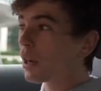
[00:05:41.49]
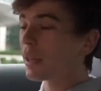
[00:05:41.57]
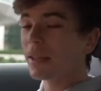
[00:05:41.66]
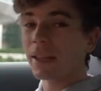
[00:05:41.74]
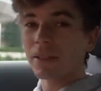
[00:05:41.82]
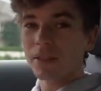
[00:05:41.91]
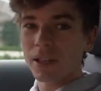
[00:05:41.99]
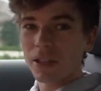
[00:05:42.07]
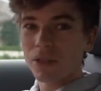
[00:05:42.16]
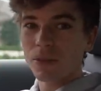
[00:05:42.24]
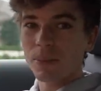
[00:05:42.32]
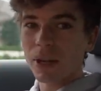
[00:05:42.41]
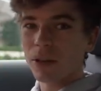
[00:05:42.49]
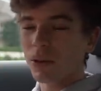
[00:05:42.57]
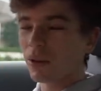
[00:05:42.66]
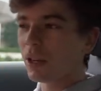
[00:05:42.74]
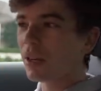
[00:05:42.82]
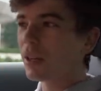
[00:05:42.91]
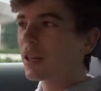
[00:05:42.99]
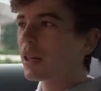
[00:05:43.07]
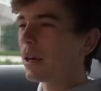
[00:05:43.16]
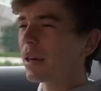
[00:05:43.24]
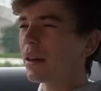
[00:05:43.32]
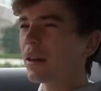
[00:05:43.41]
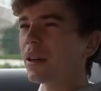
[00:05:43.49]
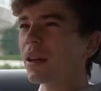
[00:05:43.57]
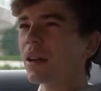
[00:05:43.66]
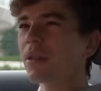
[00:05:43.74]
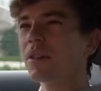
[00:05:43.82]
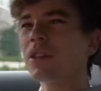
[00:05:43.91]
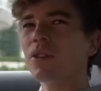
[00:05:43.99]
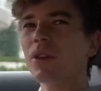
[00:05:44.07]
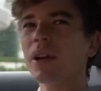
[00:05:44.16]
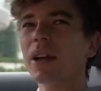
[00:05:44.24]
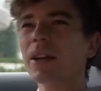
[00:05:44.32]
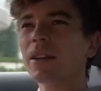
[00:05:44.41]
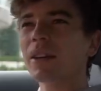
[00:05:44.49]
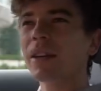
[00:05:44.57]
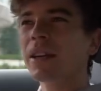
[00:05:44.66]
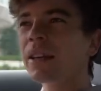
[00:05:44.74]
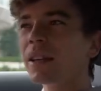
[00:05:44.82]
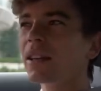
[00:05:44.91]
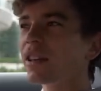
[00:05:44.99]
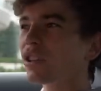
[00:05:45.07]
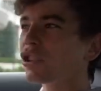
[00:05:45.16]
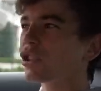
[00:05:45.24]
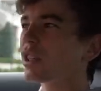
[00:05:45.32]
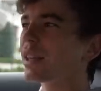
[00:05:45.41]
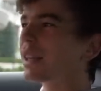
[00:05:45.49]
I did the International Baccalaureate, and I had English,